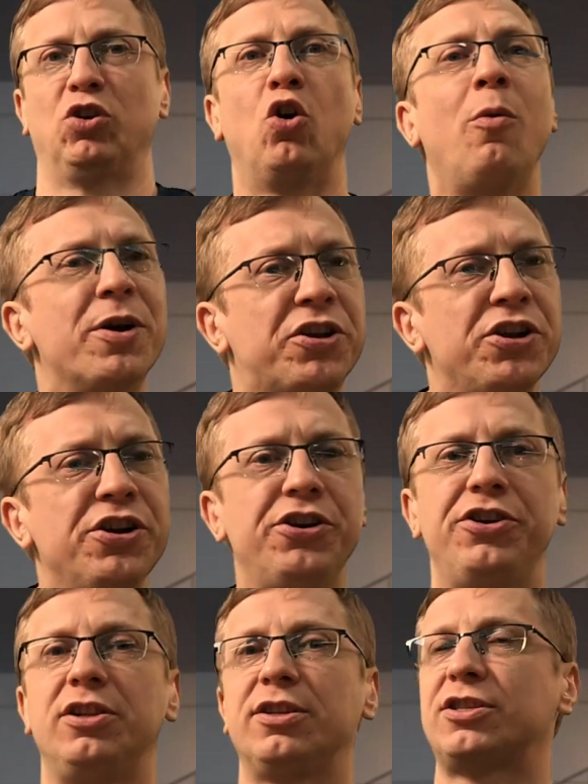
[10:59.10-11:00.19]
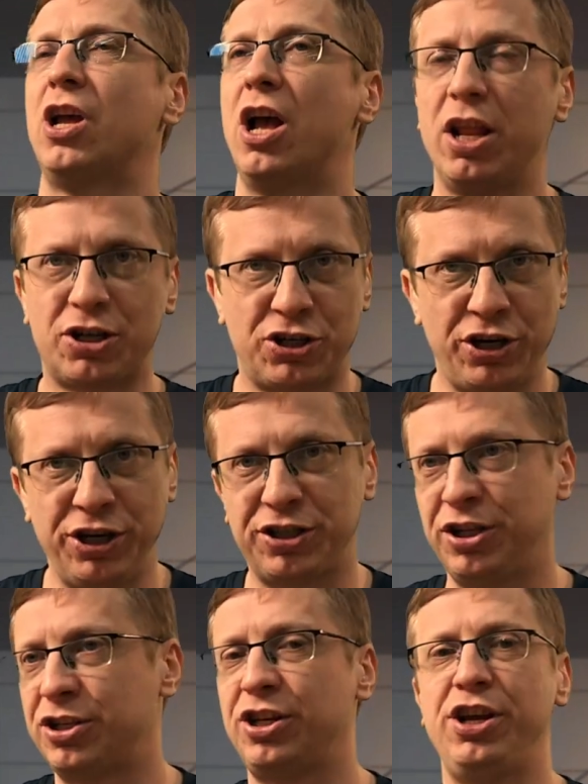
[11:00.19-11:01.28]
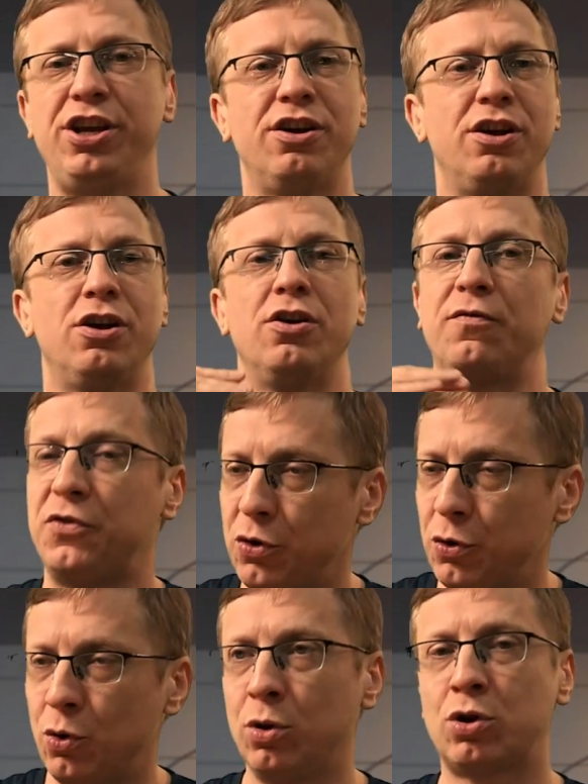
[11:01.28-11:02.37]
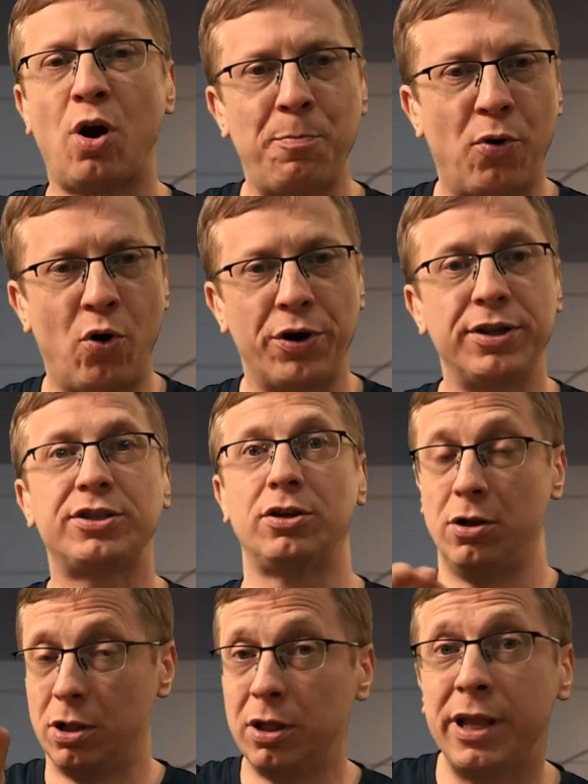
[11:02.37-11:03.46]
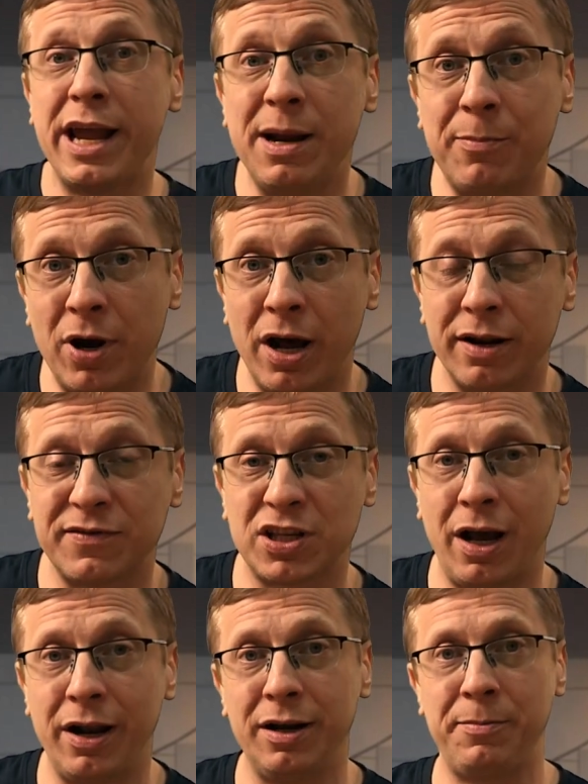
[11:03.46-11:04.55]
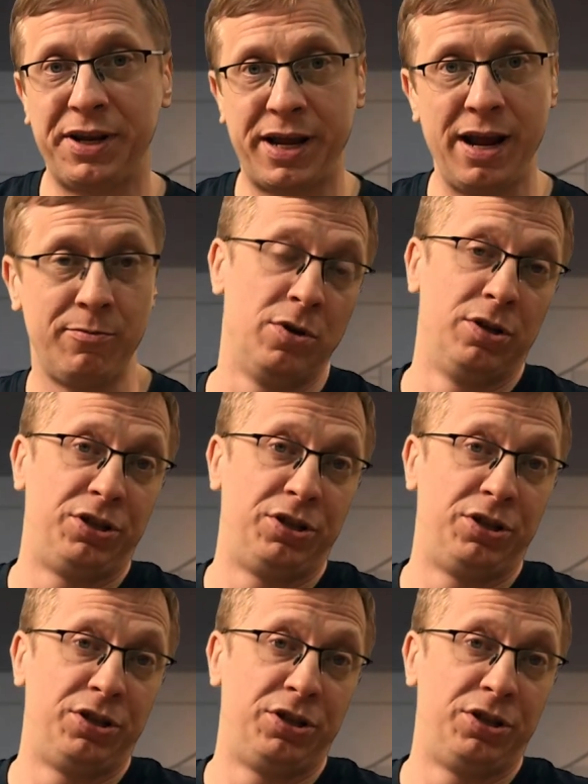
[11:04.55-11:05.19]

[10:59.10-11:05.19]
raw materials, electricity, fuel, components, labor all of a sudden became